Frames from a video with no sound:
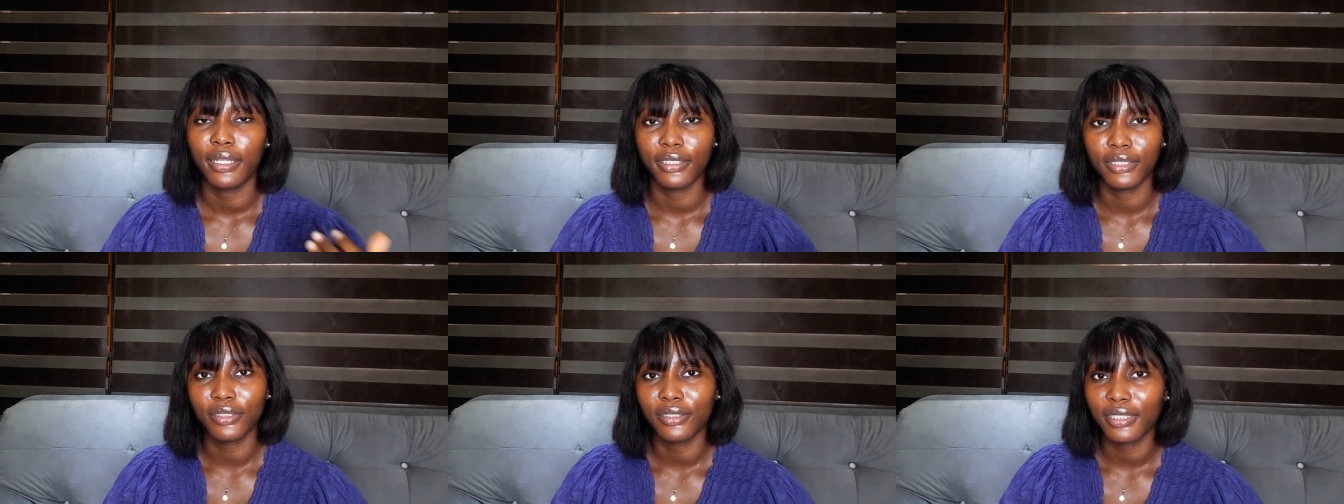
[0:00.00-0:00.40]

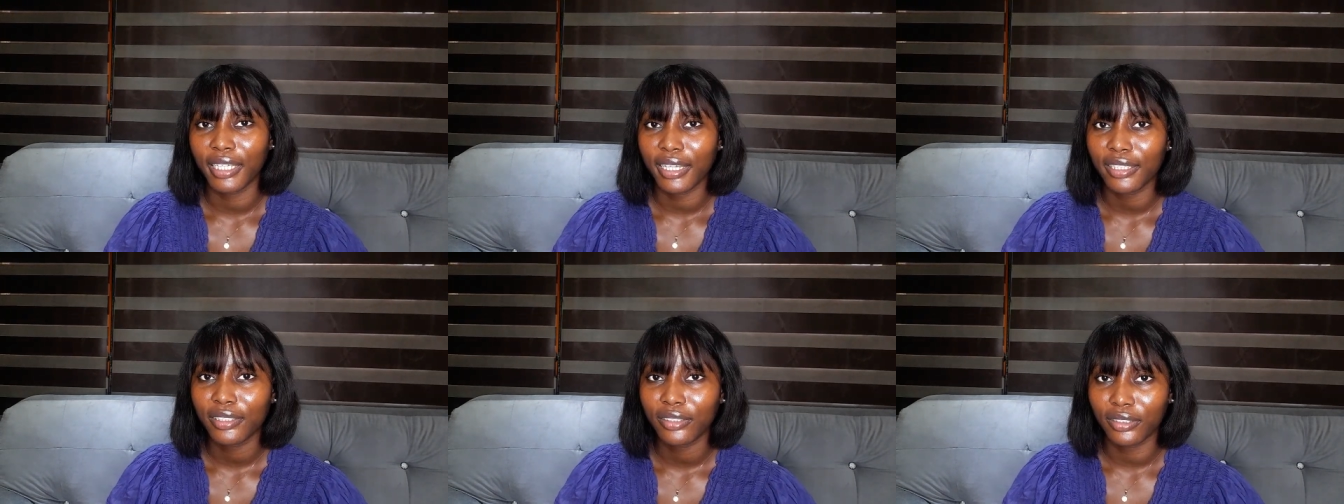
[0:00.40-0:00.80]
And so
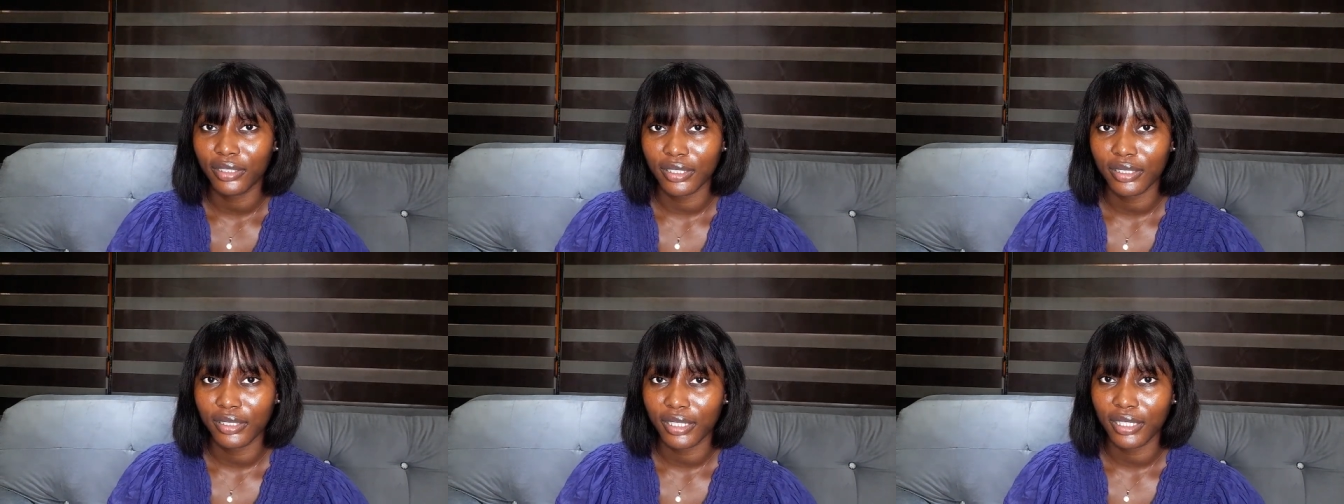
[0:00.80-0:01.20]
science
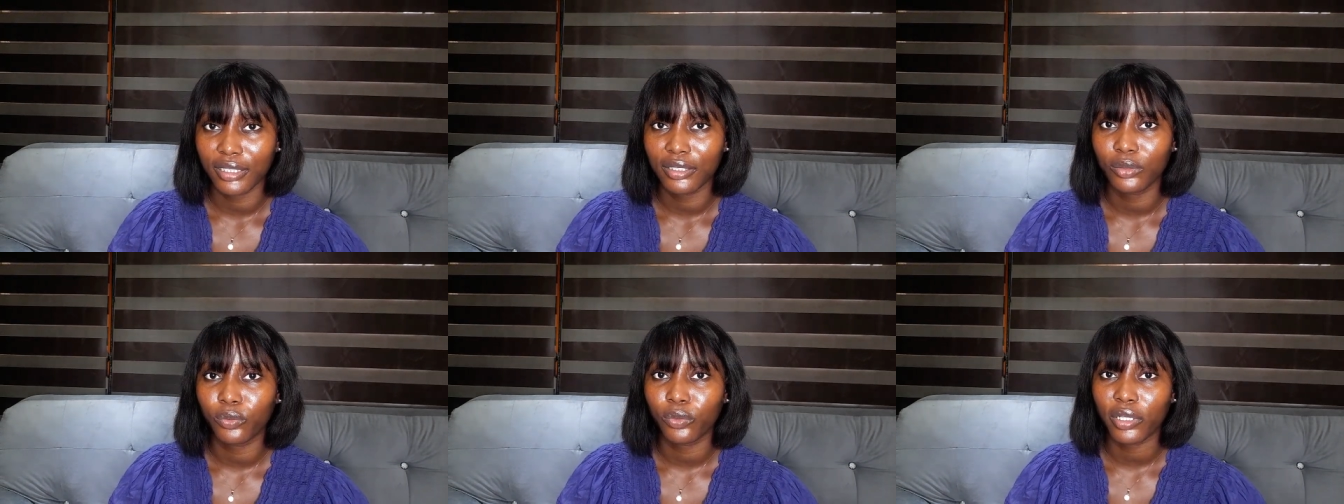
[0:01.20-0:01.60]
suggests
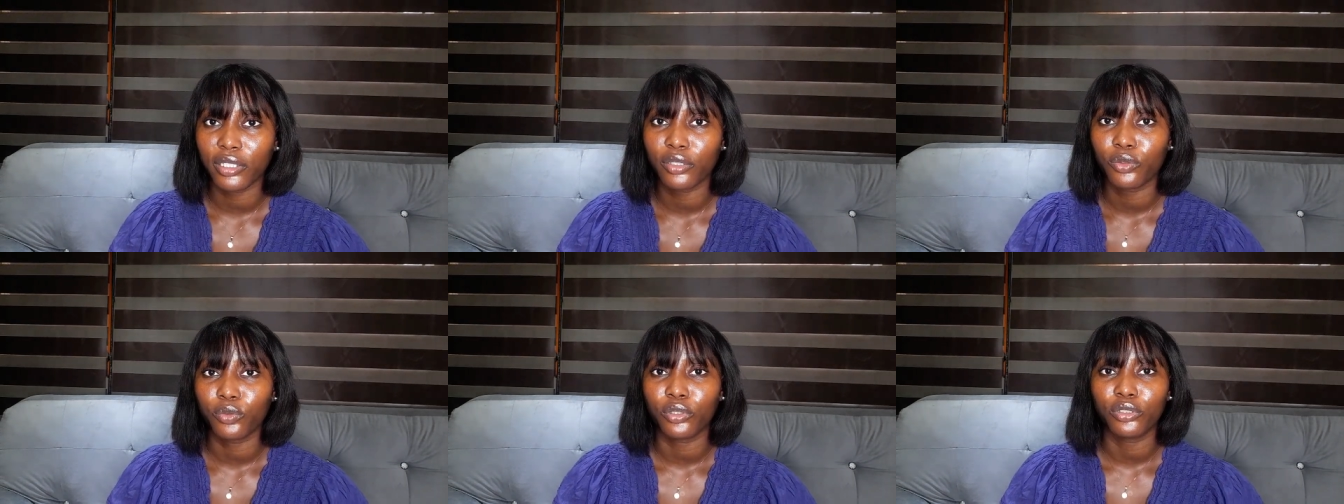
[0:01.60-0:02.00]
that
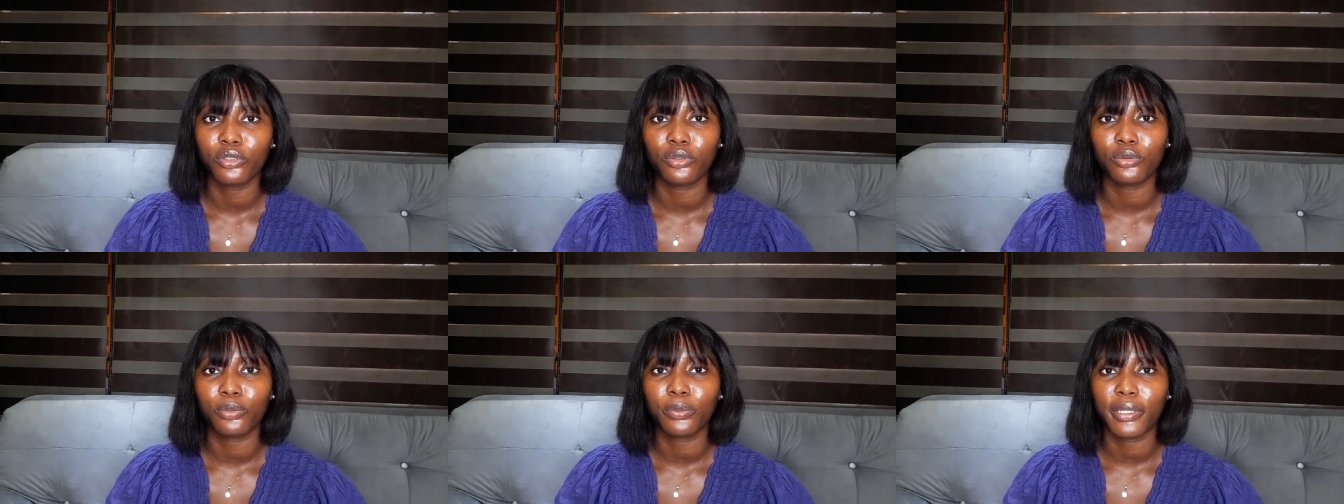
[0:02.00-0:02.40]
when you want
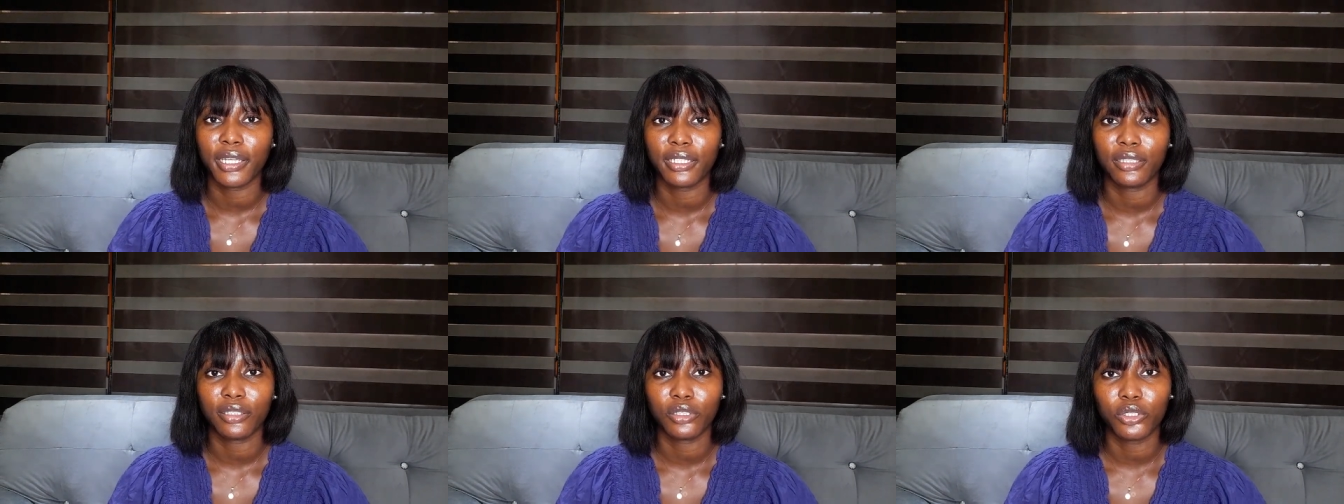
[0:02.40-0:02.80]
to
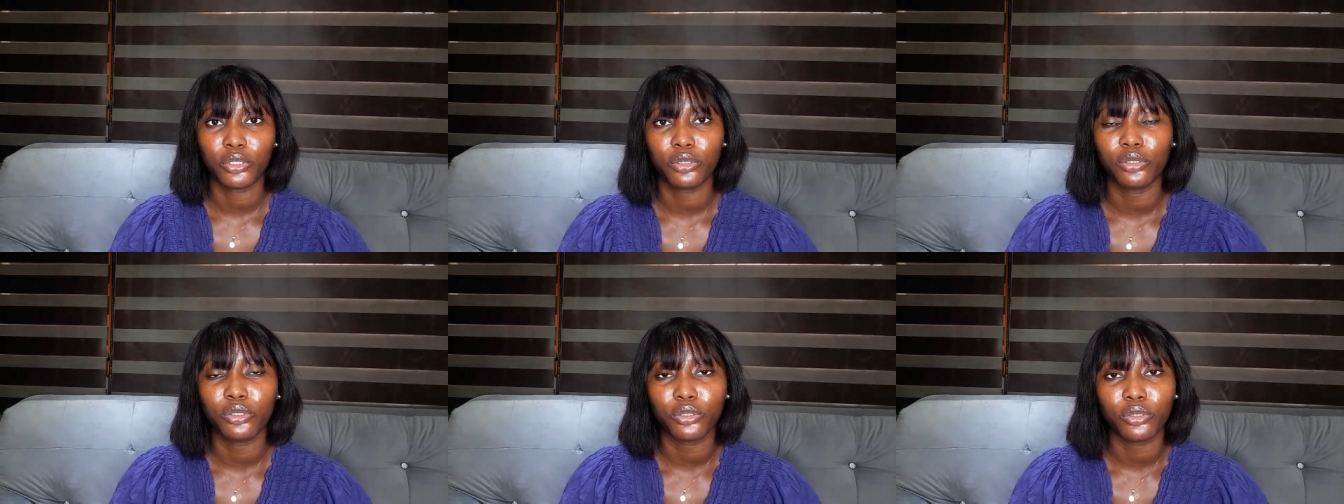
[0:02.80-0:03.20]
pay
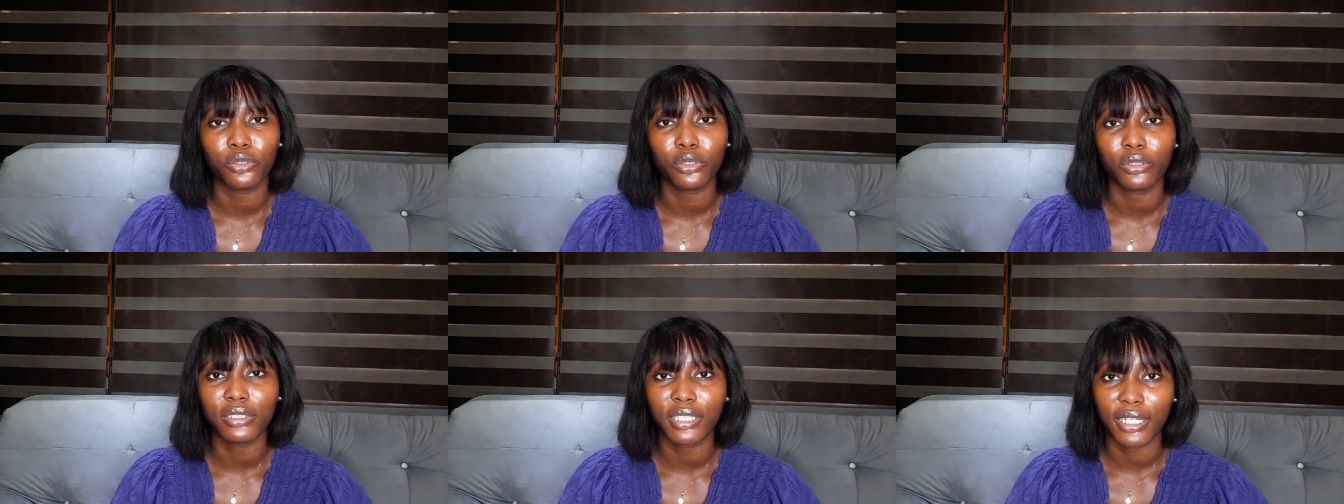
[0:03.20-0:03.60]
attention to
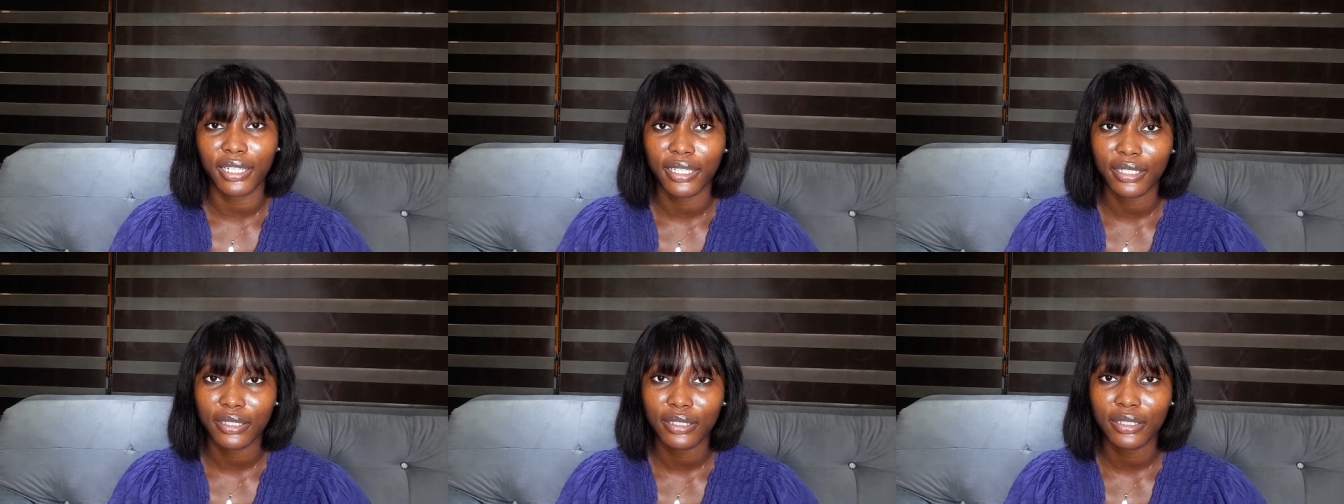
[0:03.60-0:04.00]
your
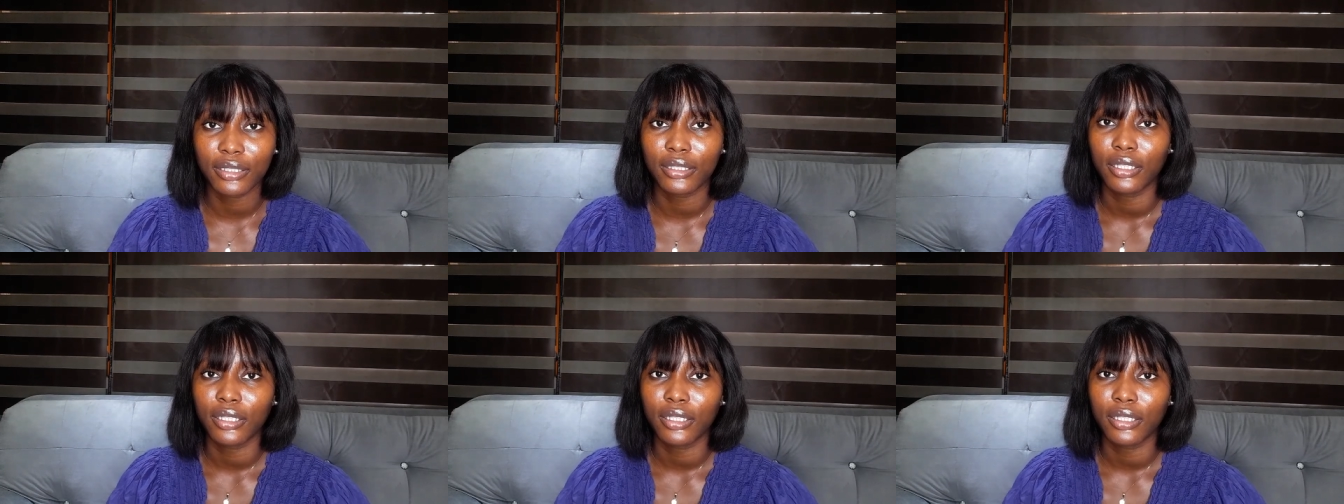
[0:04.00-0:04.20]
diet